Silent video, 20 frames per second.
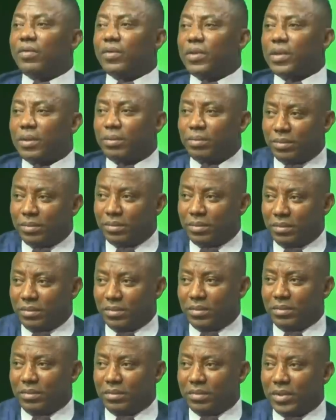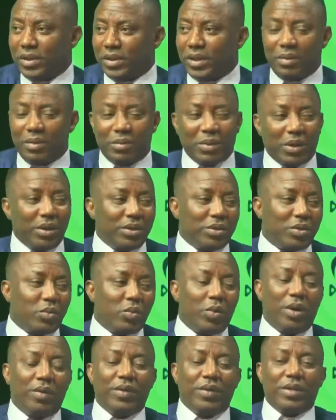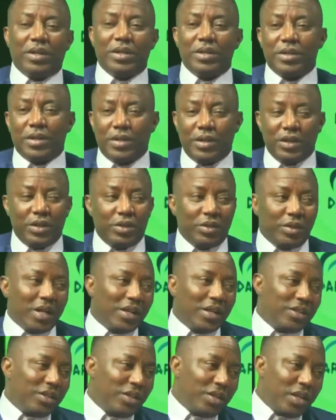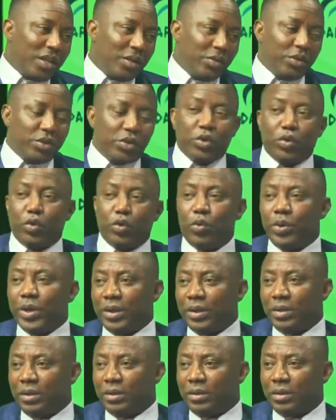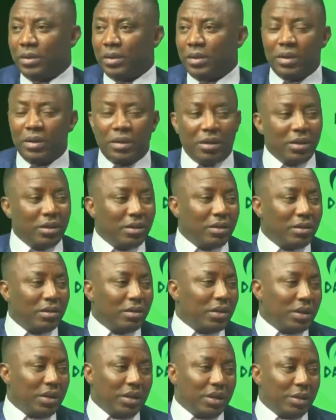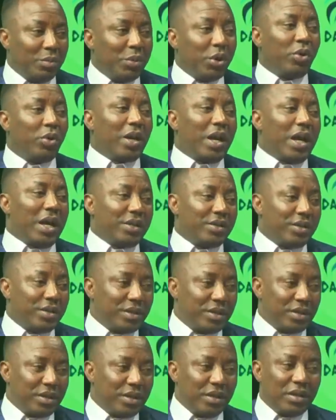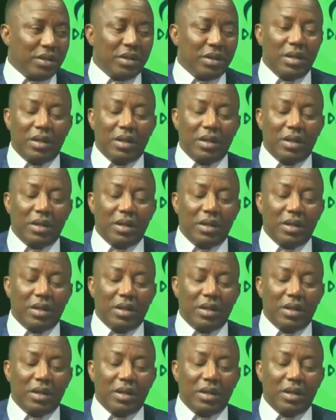left. Because one of the things they did to Nigeria was to ruin the middle class.